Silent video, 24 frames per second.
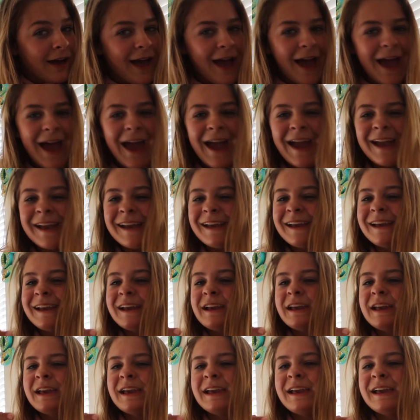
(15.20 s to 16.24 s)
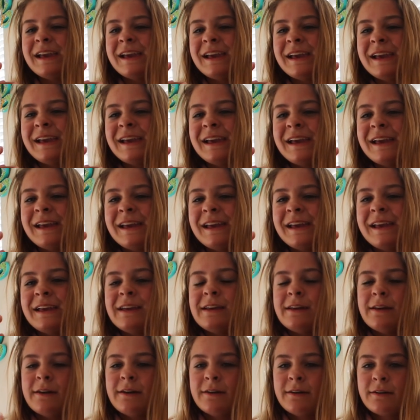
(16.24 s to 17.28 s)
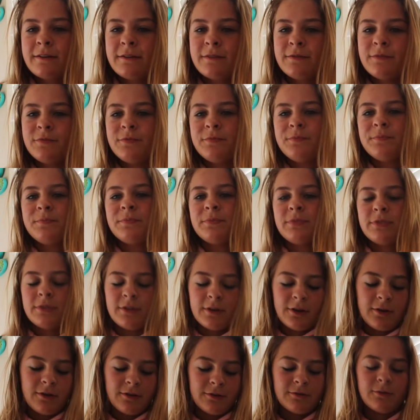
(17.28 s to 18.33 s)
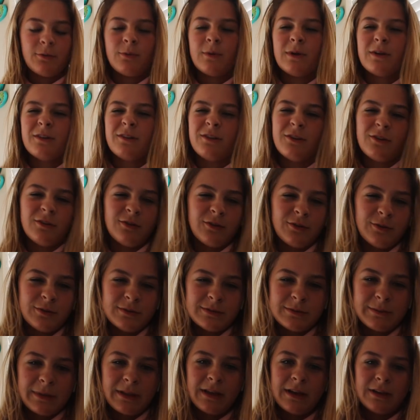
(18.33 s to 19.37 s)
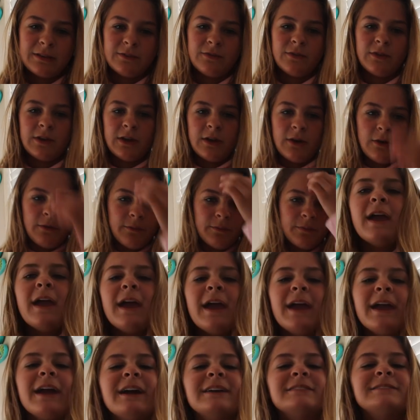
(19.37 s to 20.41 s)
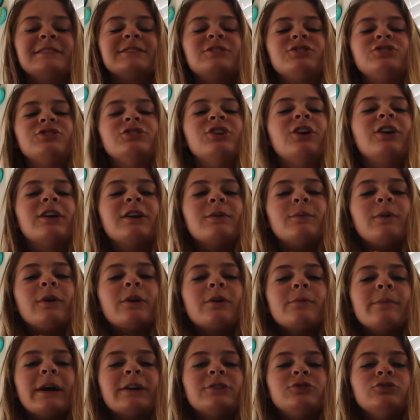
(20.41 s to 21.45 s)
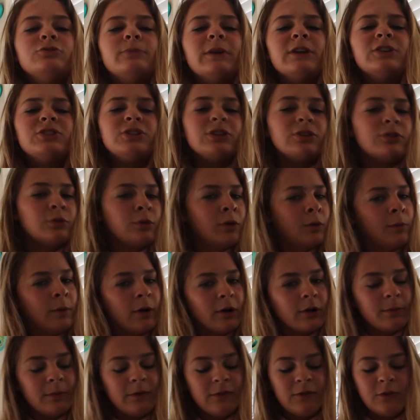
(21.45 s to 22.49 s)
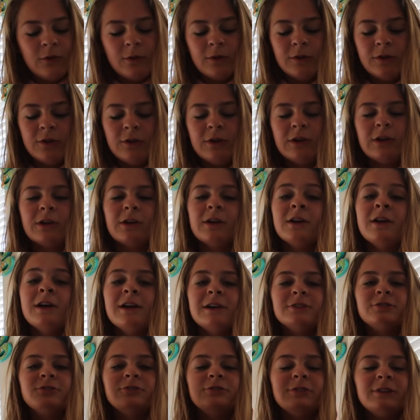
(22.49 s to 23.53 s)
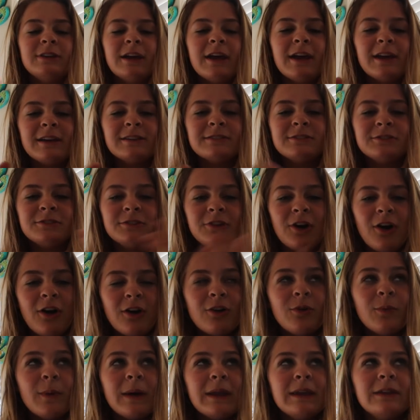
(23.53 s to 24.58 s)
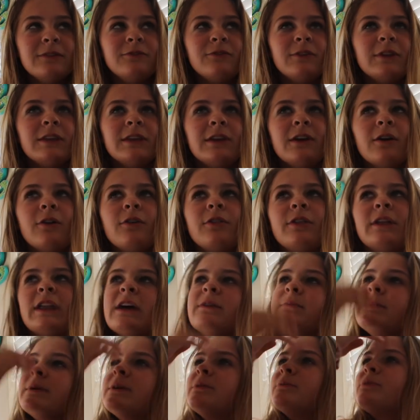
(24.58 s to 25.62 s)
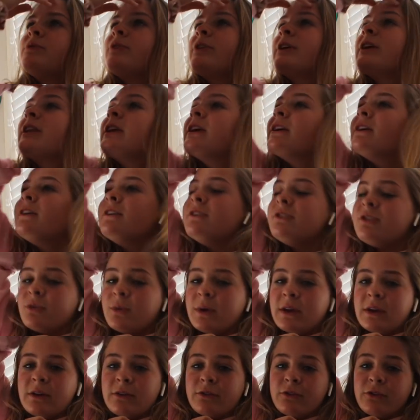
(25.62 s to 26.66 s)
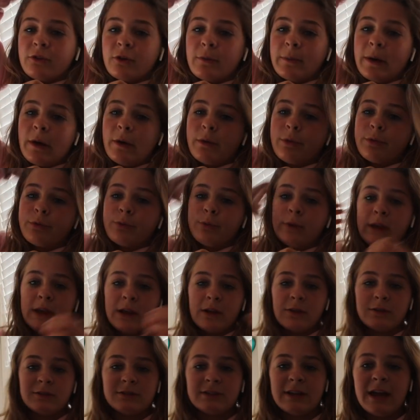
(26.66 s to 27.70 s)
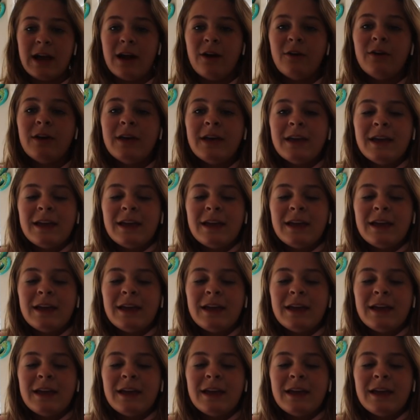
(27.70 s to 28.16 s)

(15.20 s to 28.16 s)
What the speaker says: Hey! The weird girl who was in my last video. Hey guys, it's Gianna and welcome back to my channel, or welcome if you are new here. So today is a long-awaited video that I've been planning on doing for about 3 years now,